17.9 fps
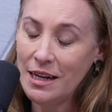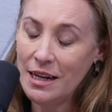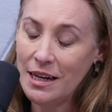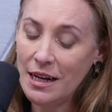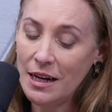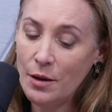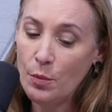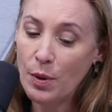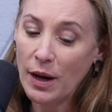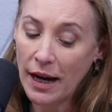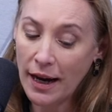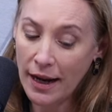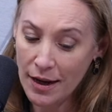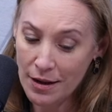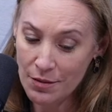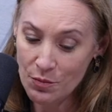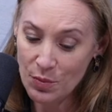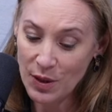Uh,
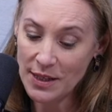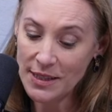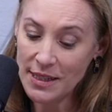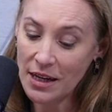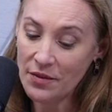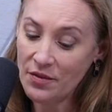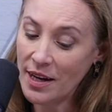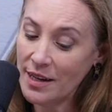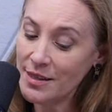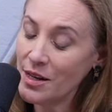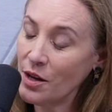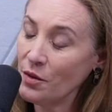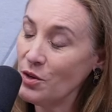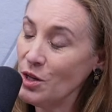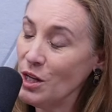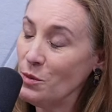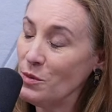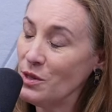by BCFS Health
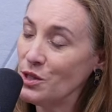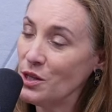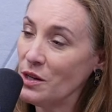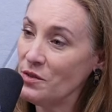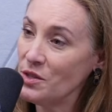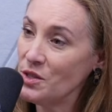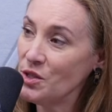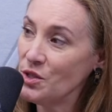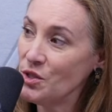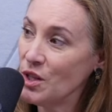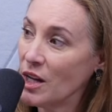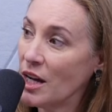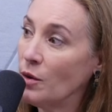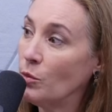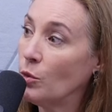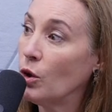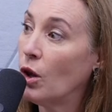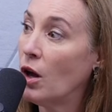and Human Services to
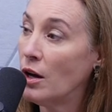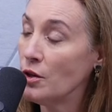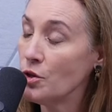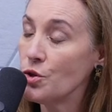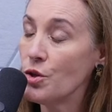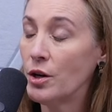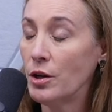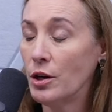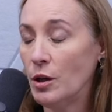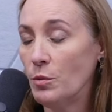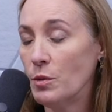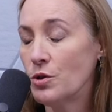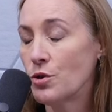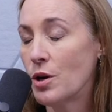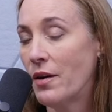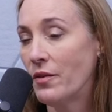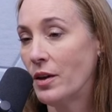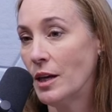come launch their human
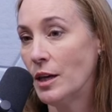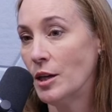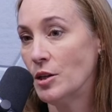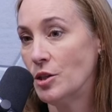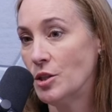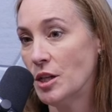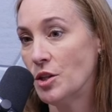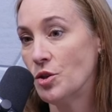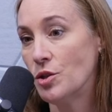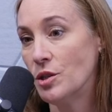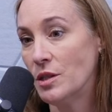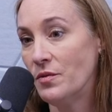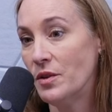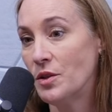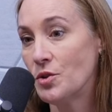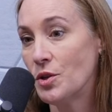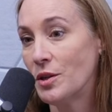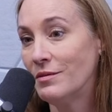trafficking interdiction
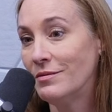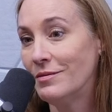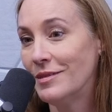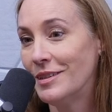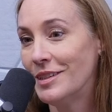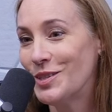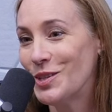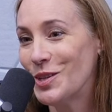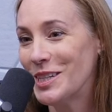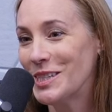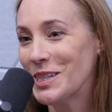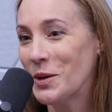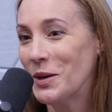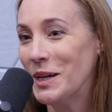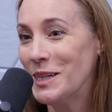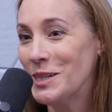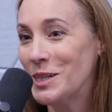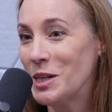division. And so that's how I
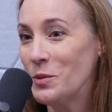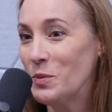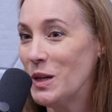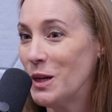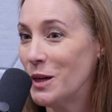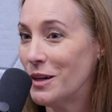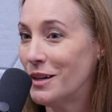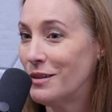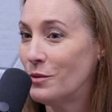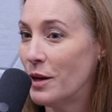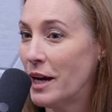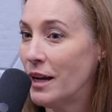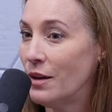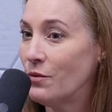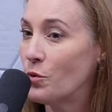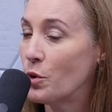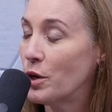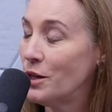ended up here right
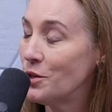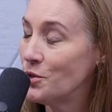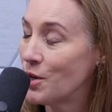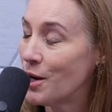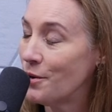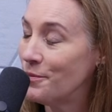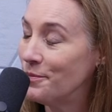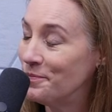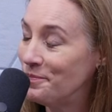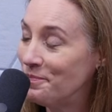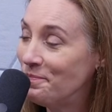at four years ago.